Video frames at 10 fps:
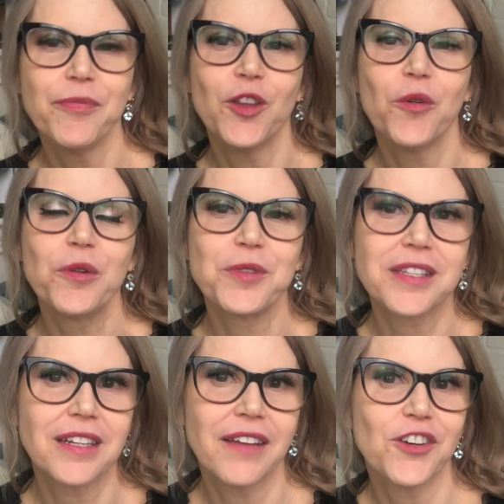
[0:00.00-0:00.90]
no one was
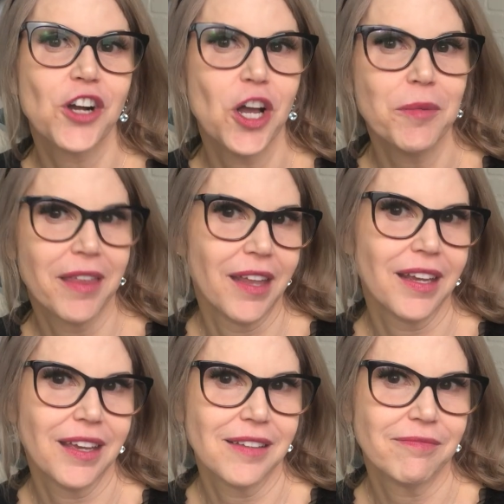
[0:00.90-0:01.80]
gonna ever call me that
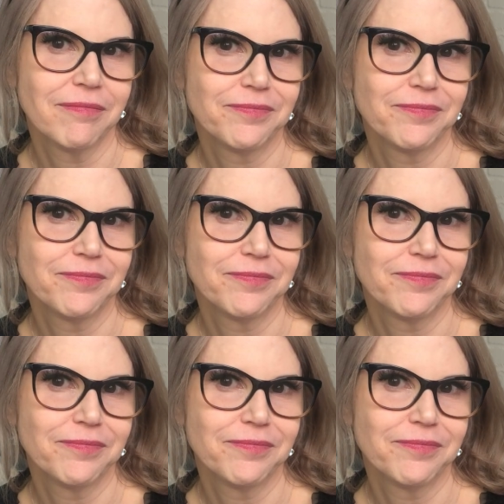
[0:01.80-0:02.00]
again.